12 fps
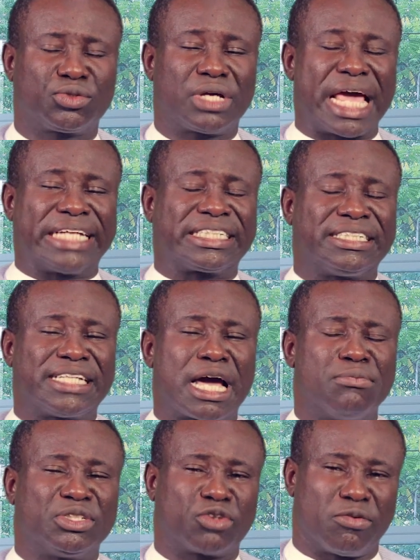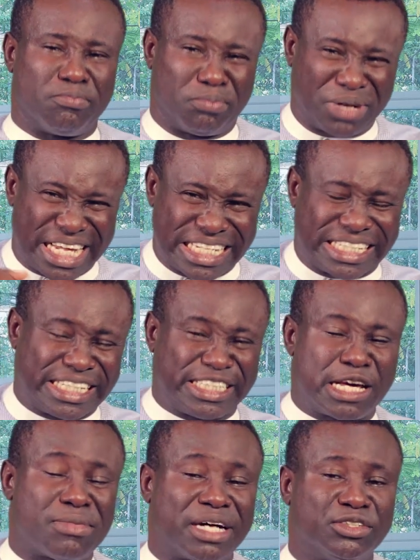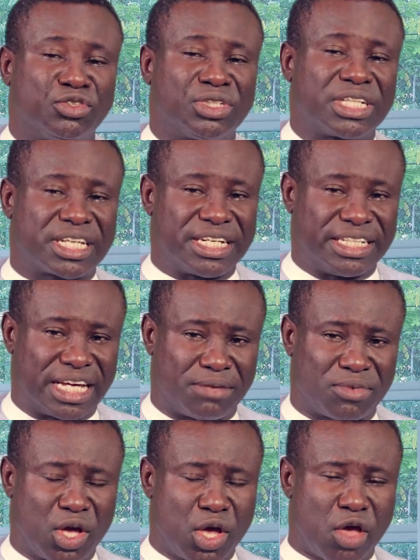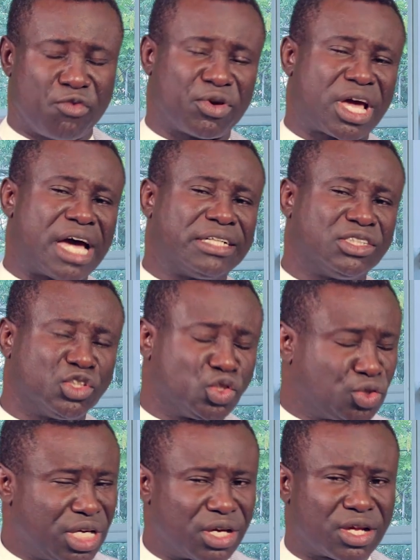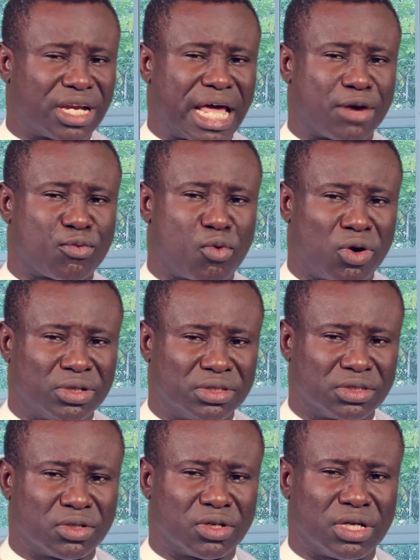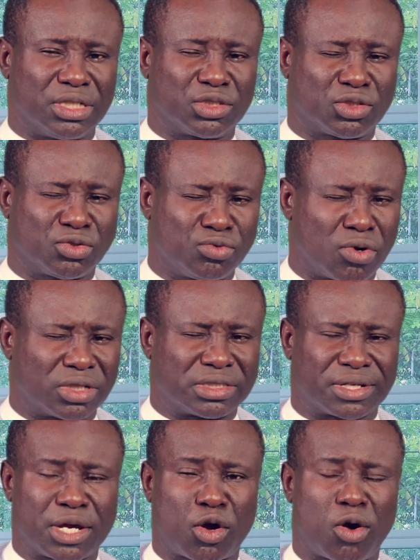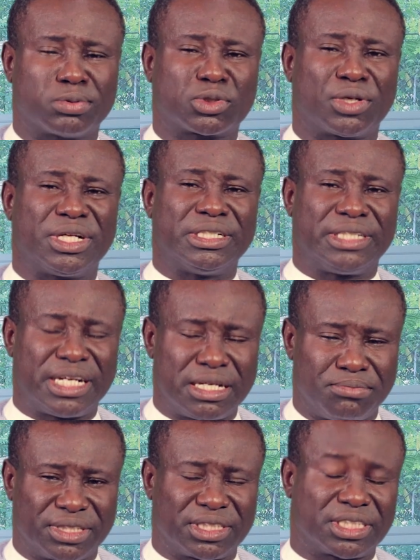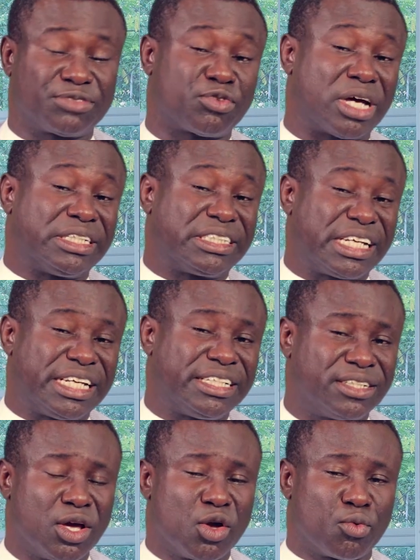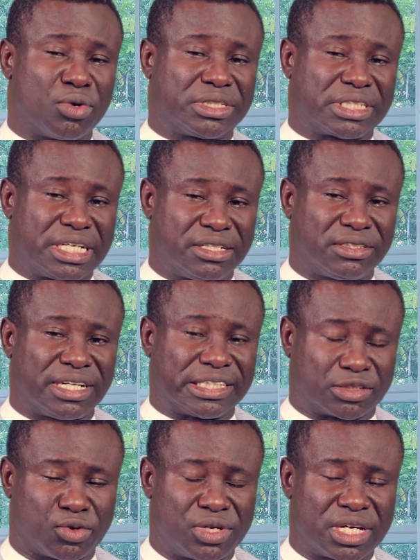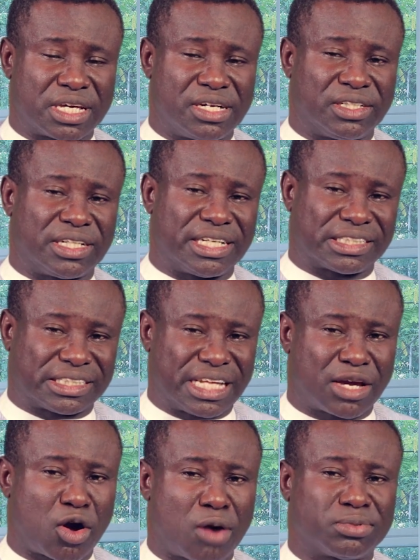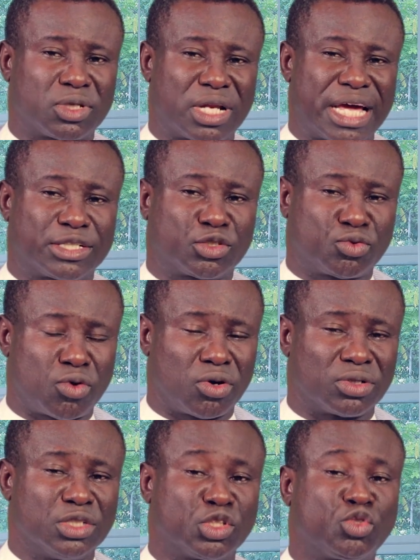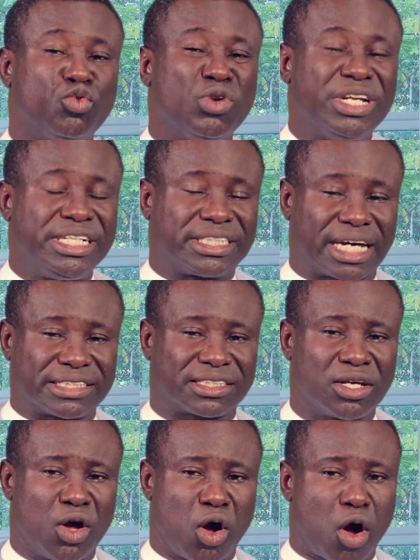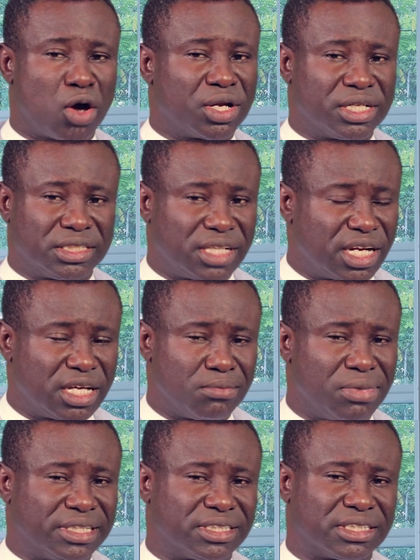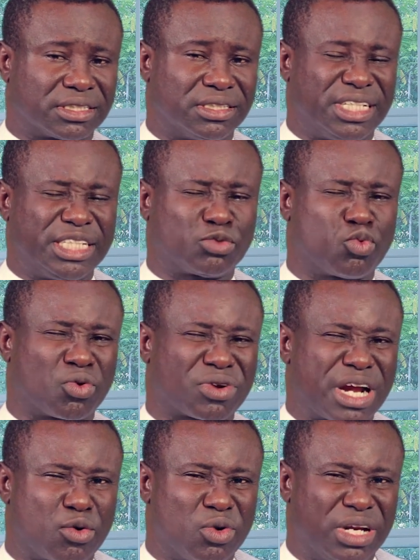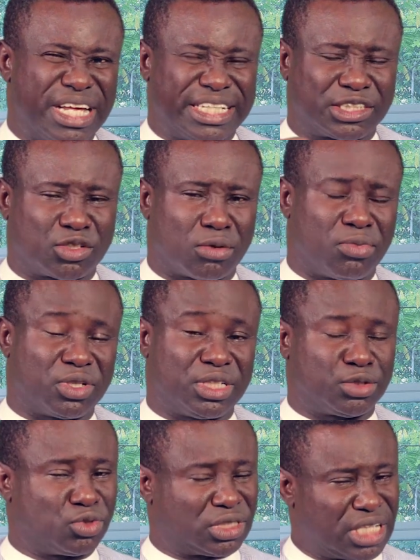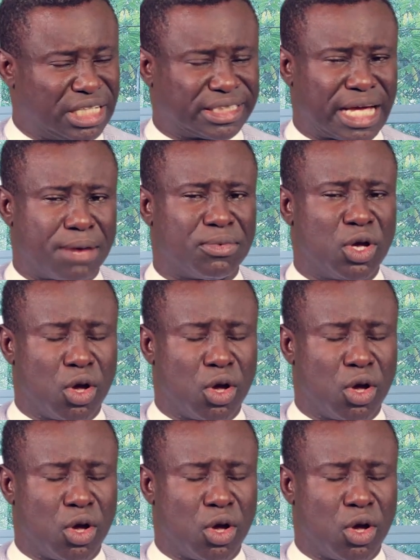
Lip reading: get in the habit of blending them and drinking them. If you can drink like 1, 2 or 3 cups on a daily basis, if you are dealing with illness, chronic illness, take up to like 2 liters on a daily basis. This will regulate your body. It will take time,